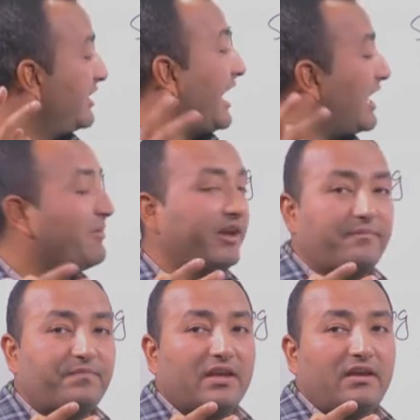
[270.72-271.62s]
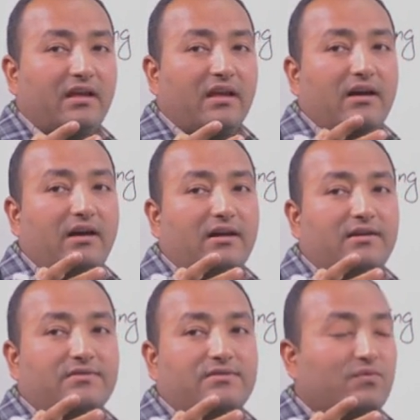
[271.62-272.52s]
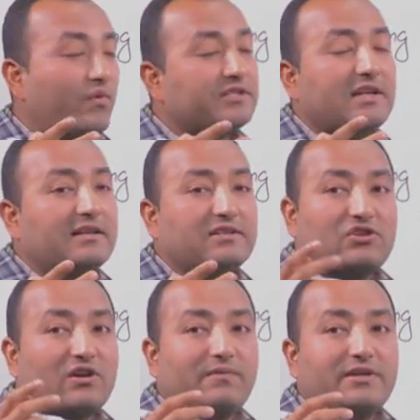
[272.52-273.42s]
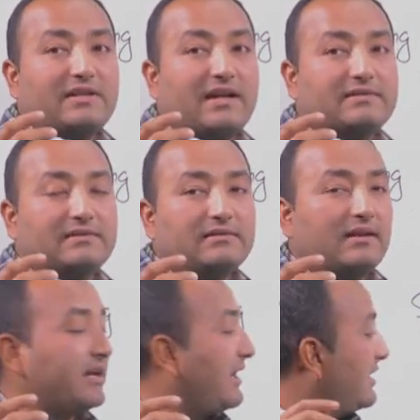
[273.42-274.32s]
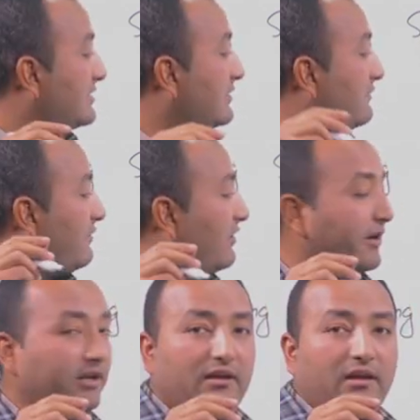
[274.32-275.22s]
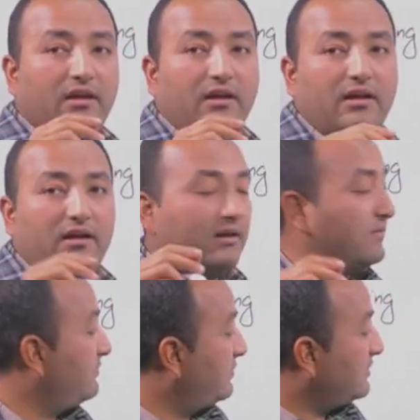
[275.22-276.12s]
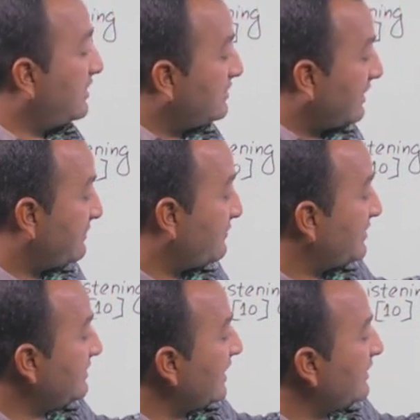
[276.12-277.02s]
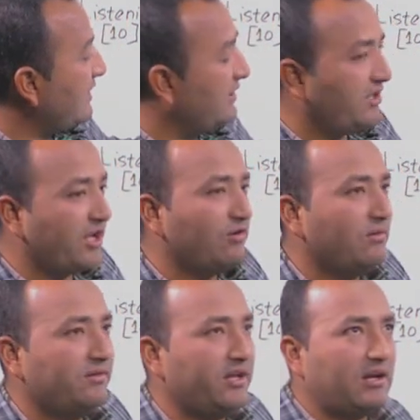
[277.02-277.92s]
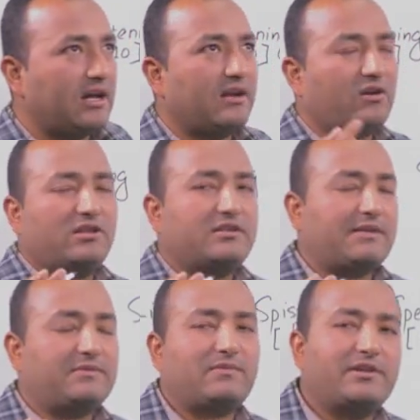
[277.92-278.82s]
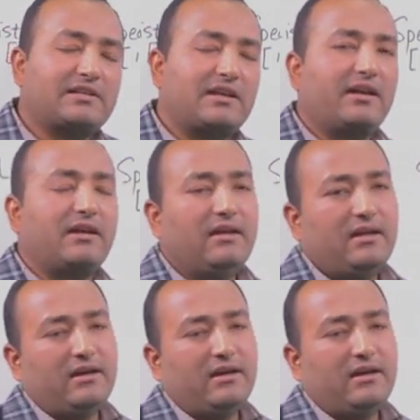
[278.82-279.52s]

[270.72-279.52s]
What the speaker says: can be question answer, short question answers, like answer the following type of question, and then there are other types of questions like